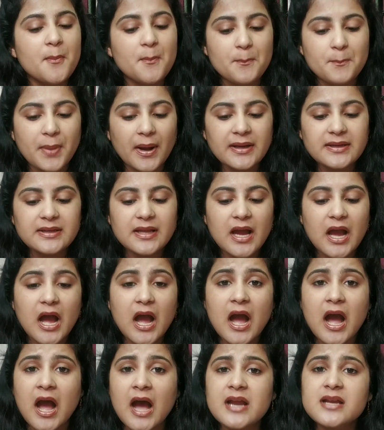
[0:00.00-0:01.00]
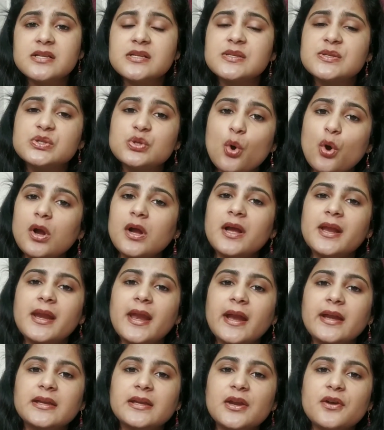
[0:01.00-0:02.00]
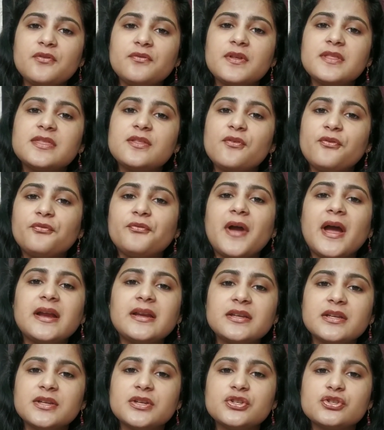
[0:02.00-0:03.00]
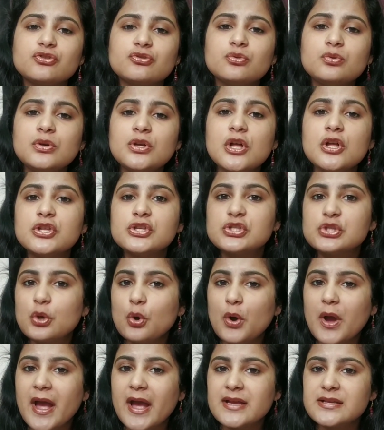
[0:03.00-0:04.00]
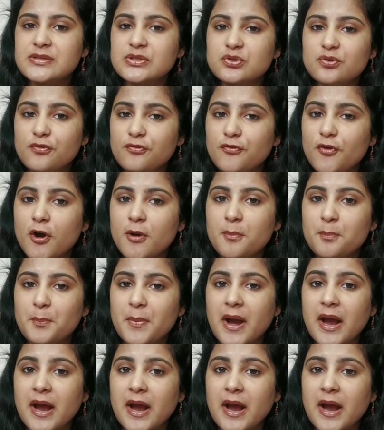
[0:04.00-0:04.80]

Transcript: but are so connected with the fact and issue so as to form